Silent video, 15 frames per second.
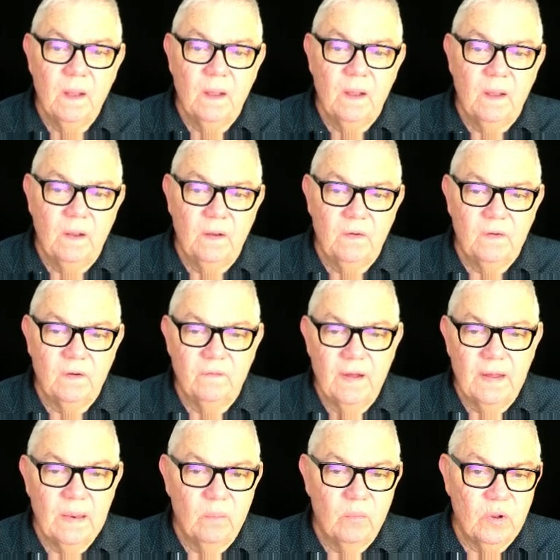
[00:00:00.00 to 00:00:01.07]
is
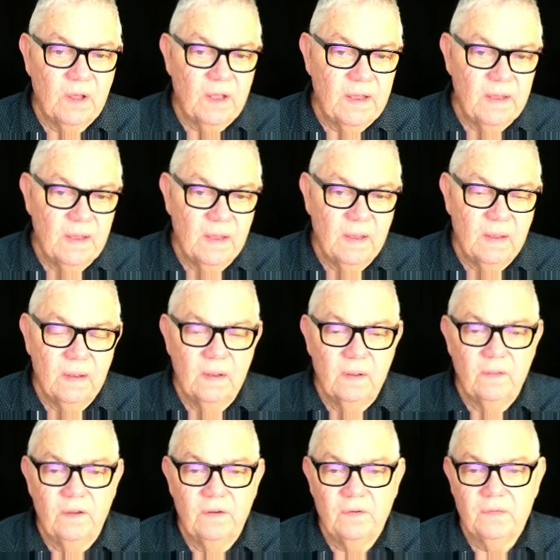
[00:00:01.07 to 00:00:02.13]
available here.
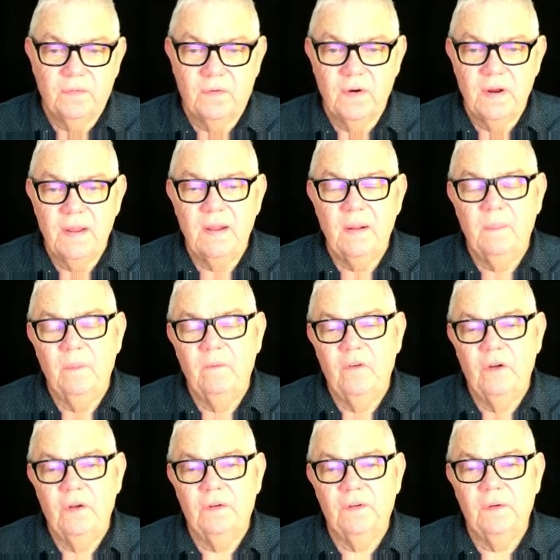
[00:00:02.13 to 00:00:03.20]
There's a free
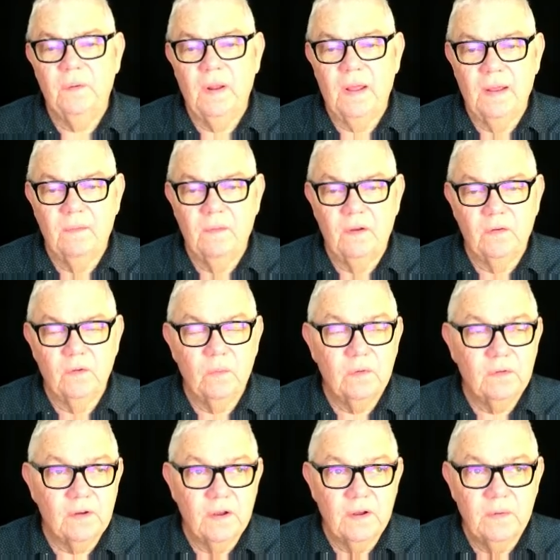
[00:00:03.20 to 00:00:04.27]
version and there's
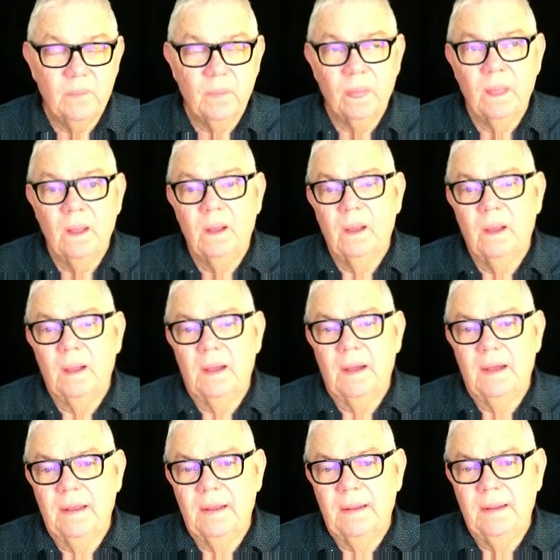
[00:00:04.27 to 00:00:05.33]
also
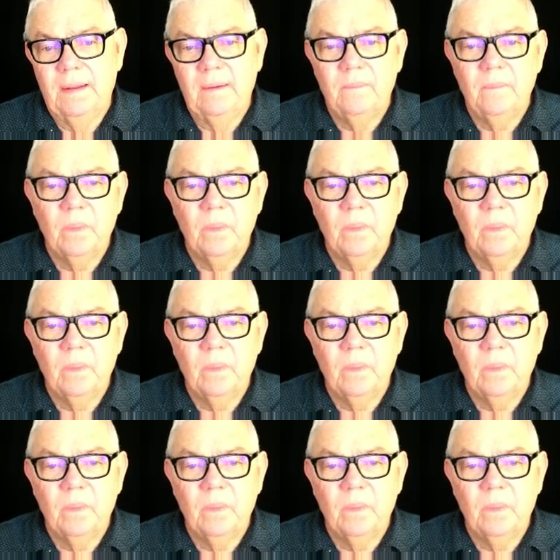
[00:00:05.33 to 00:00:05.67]
a